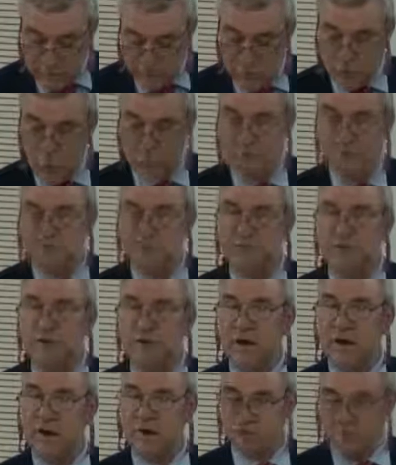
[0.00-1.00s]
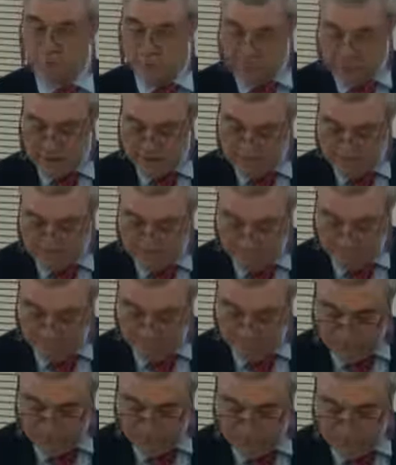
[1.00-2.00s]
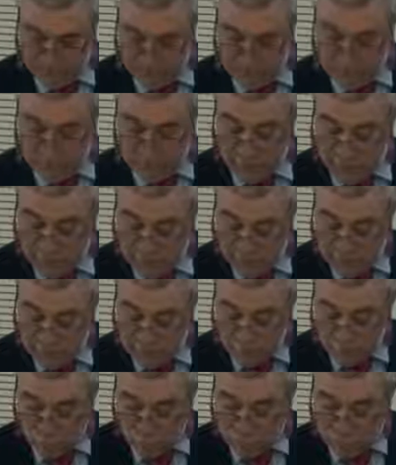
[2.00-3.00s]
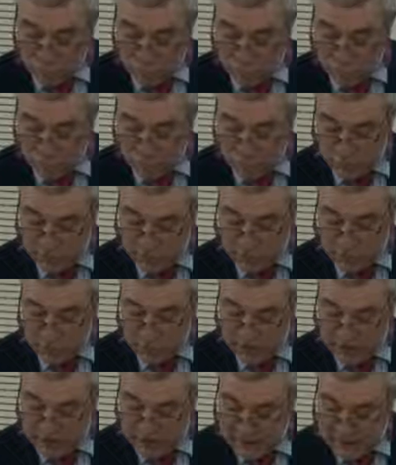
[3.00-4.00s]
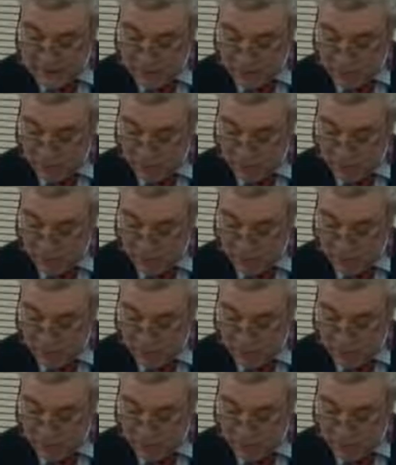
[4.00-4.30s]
during this financial year. The unit will introduce training